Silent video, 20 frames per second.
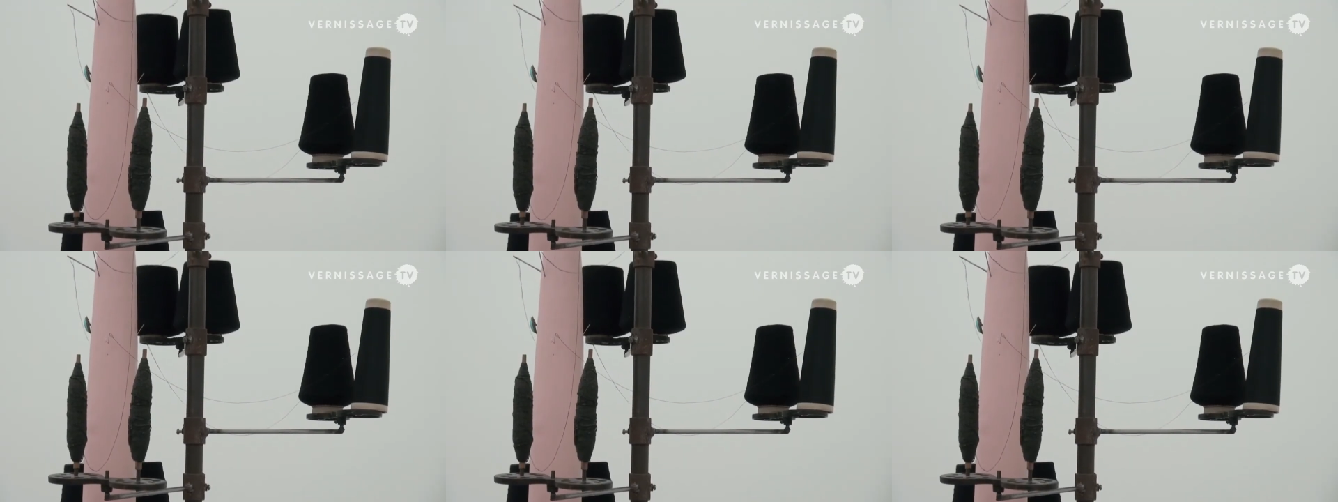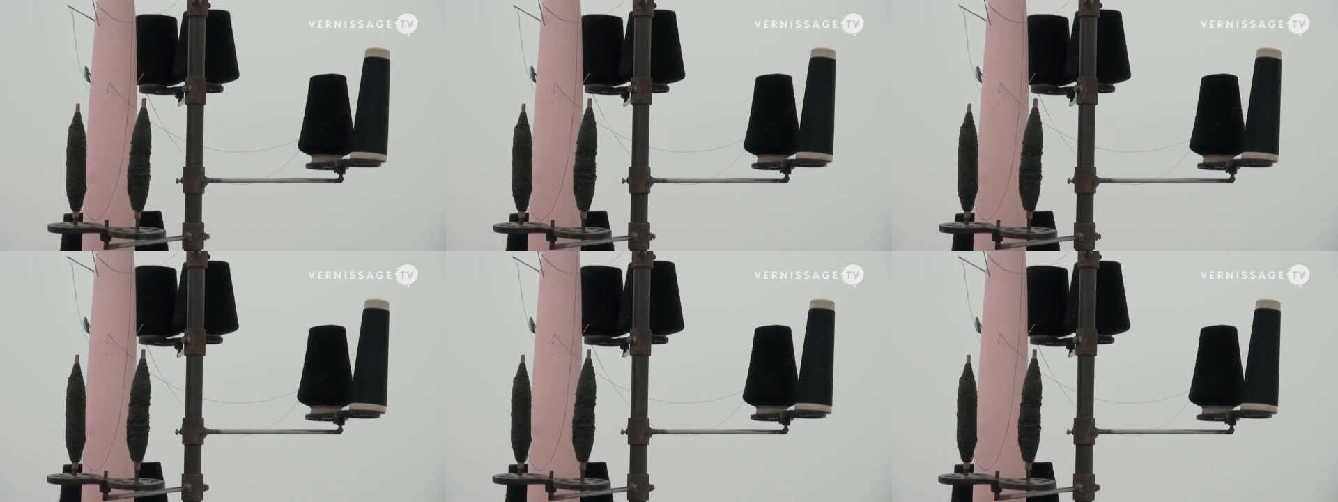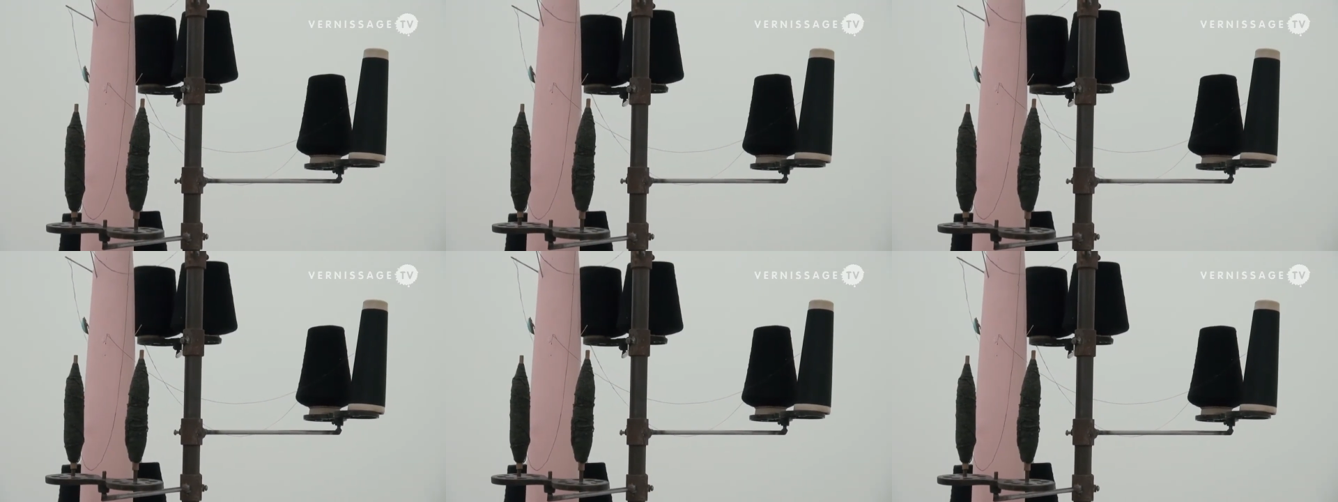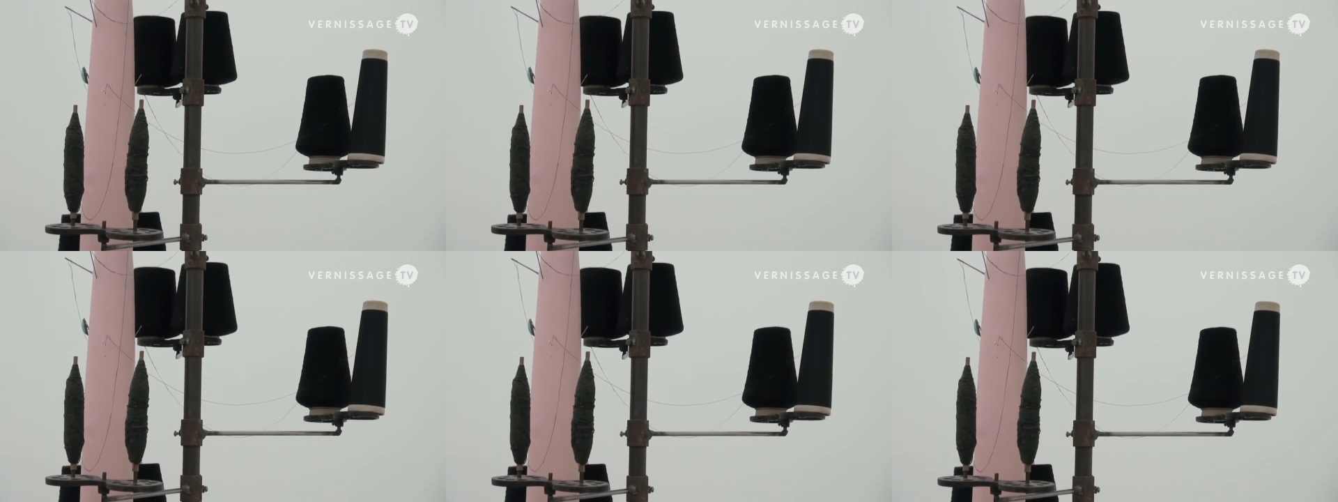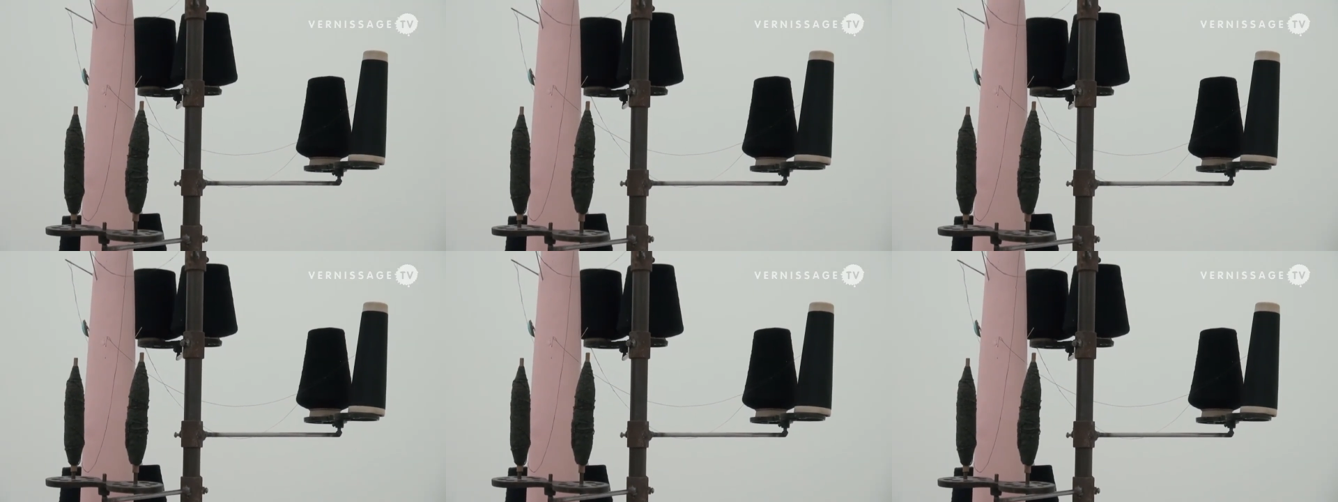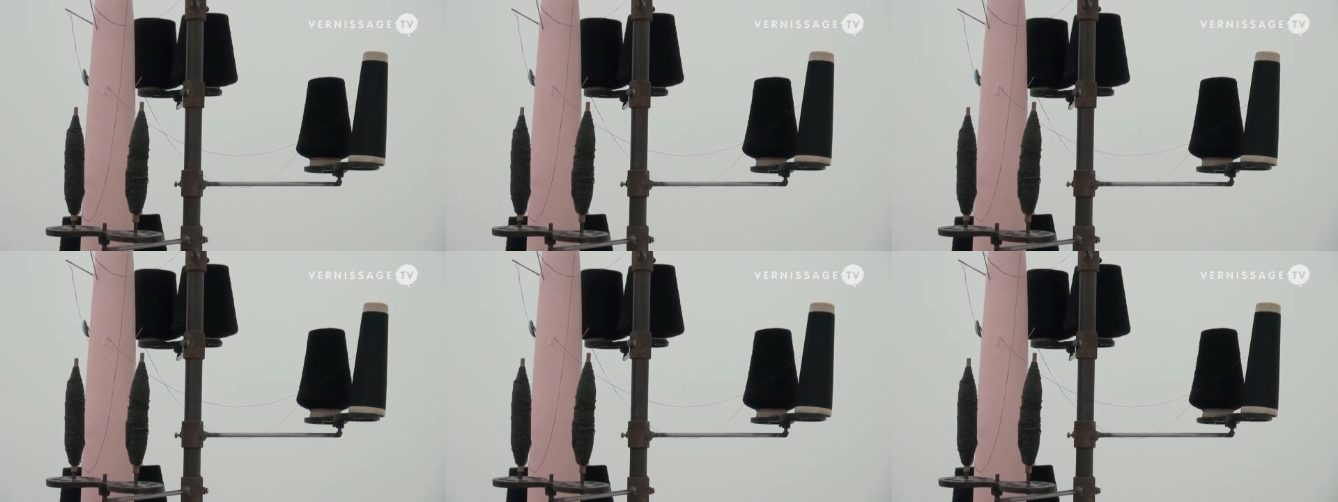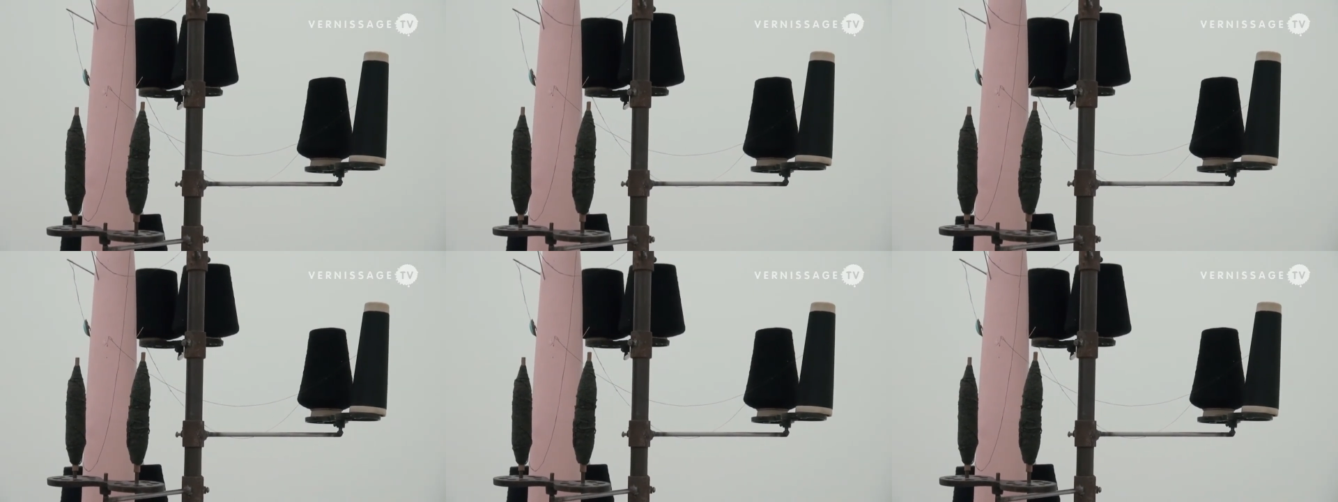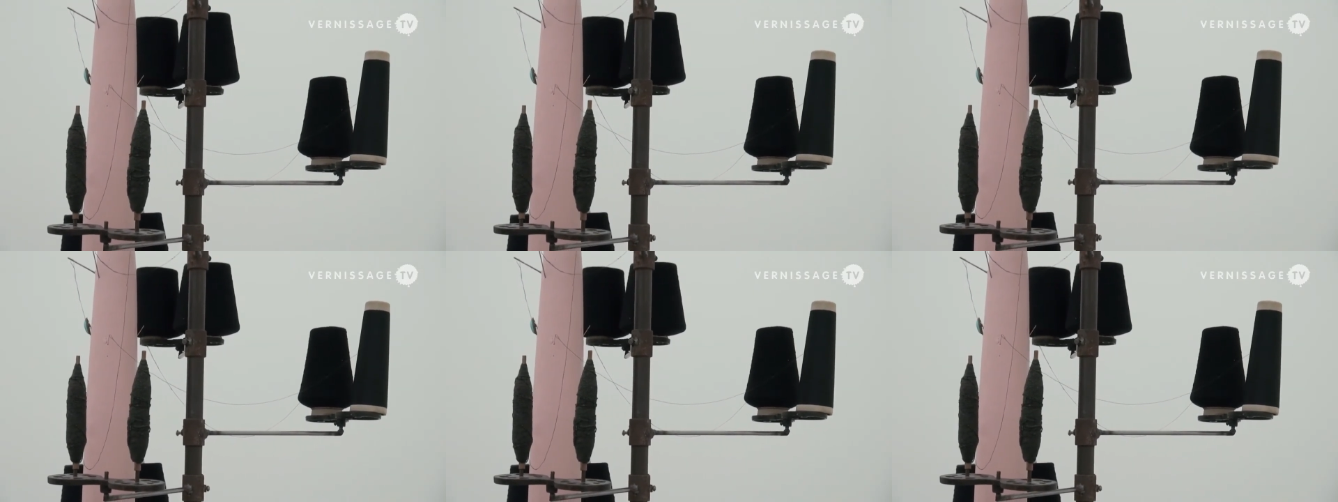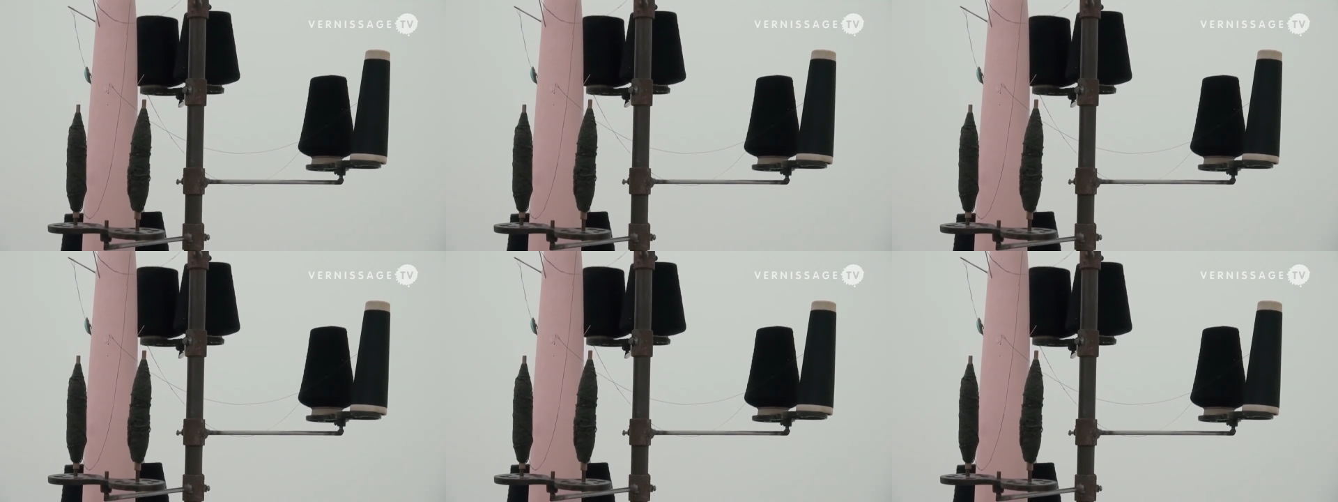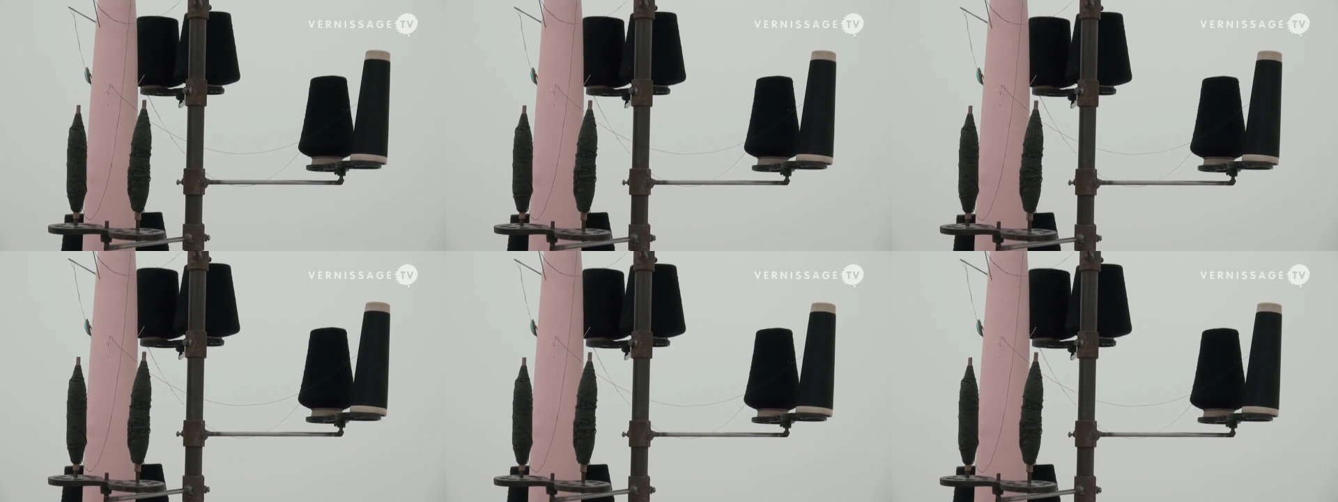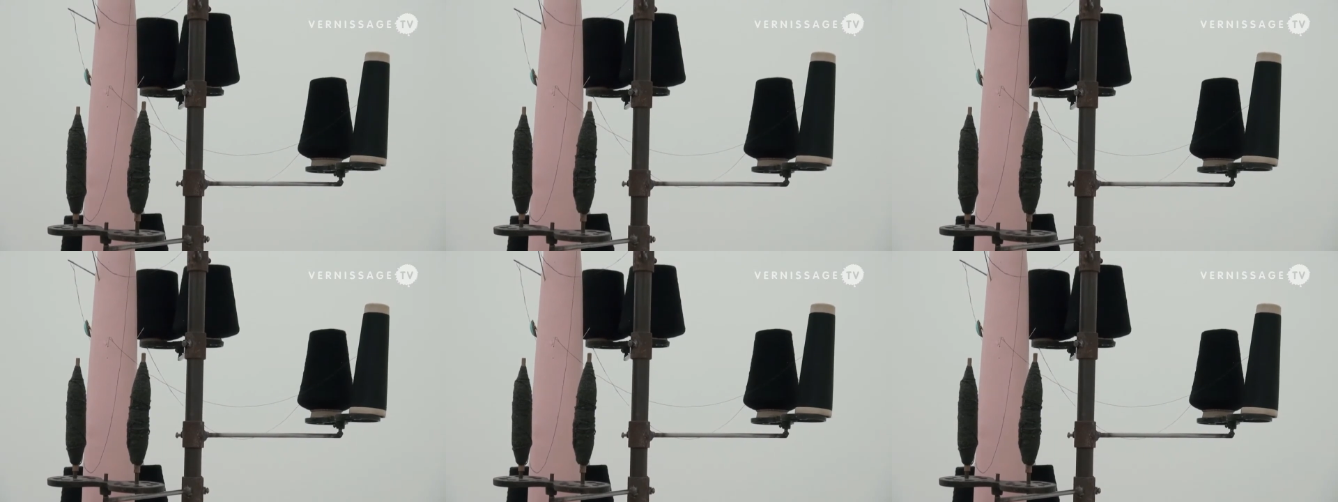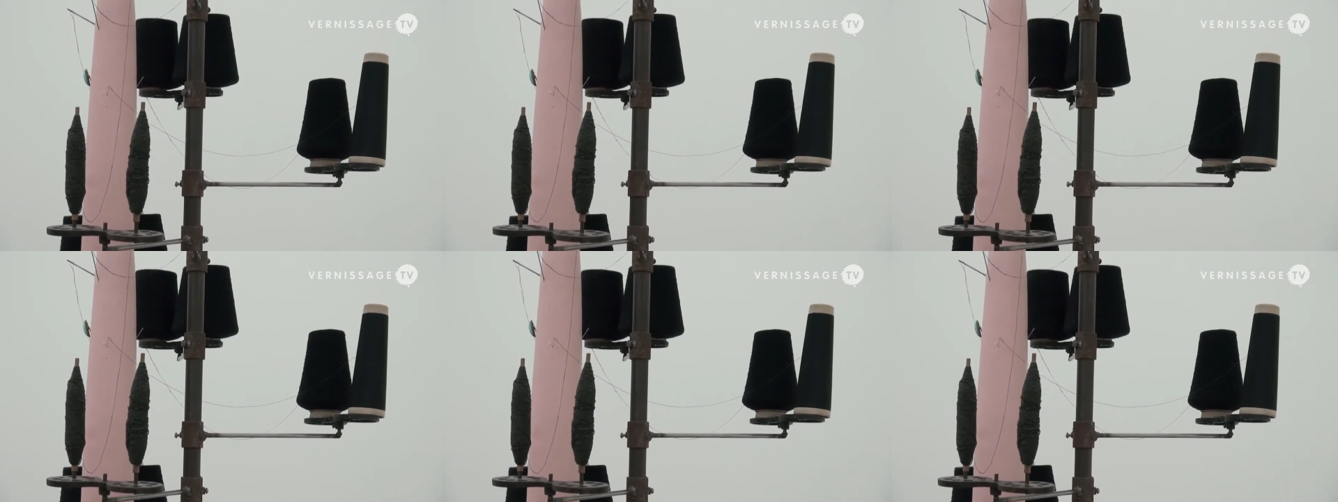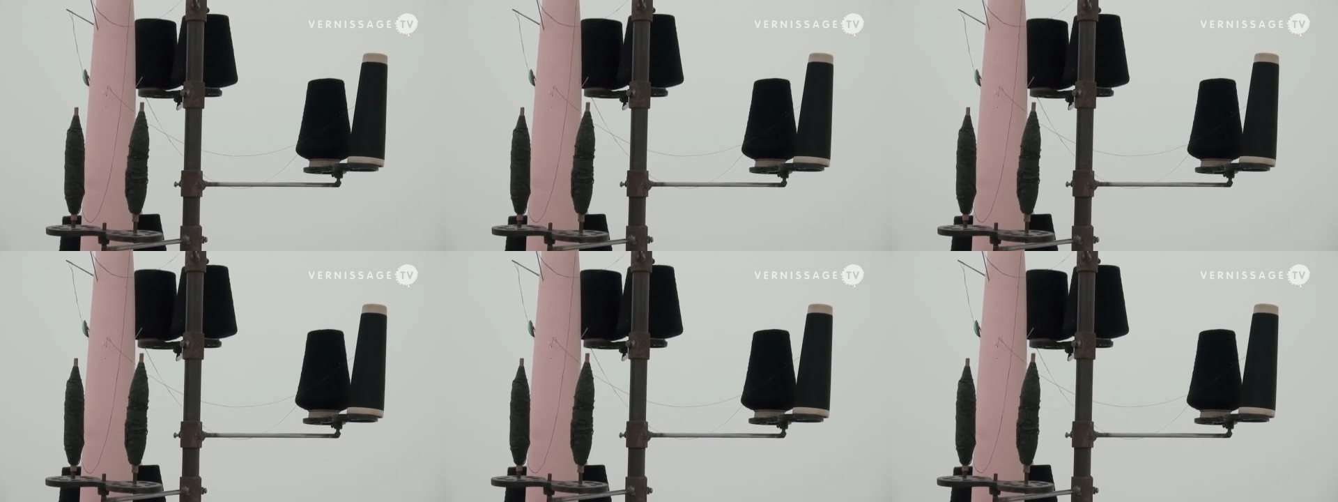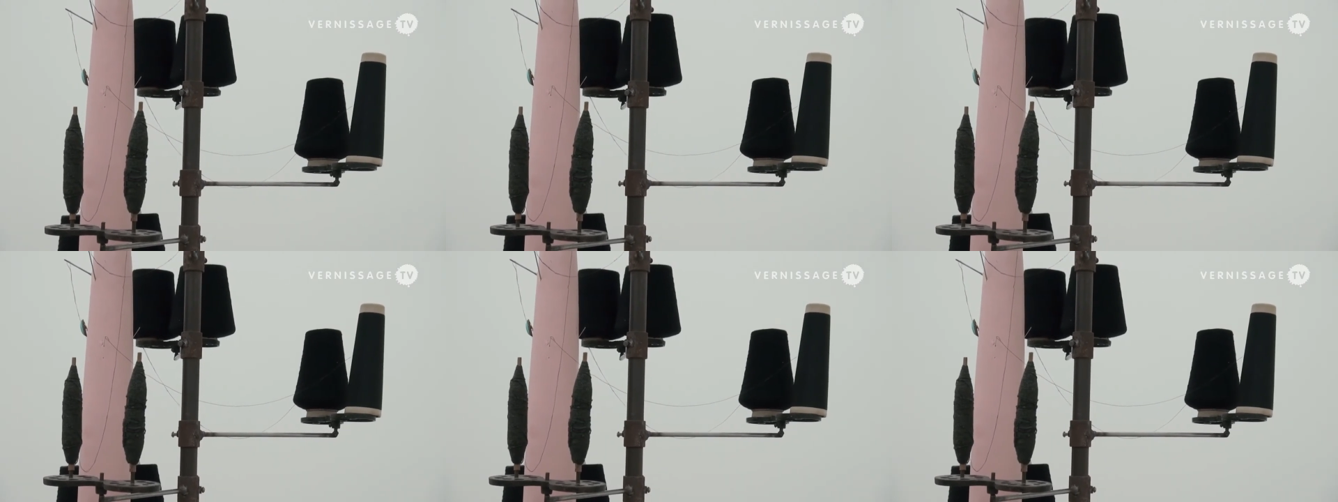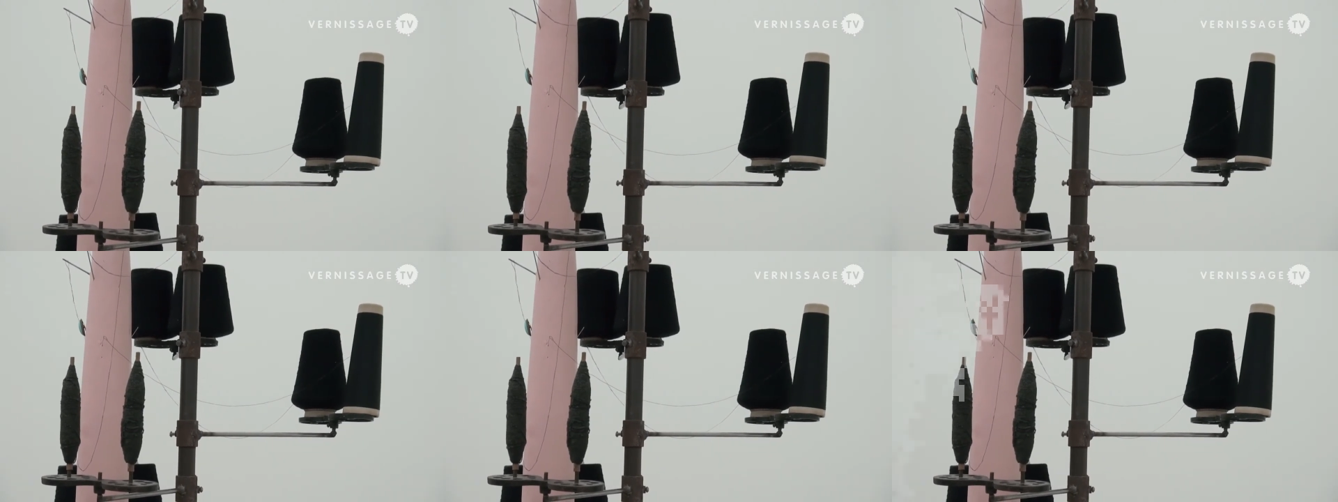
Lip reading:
Nobody's mouth can be seen.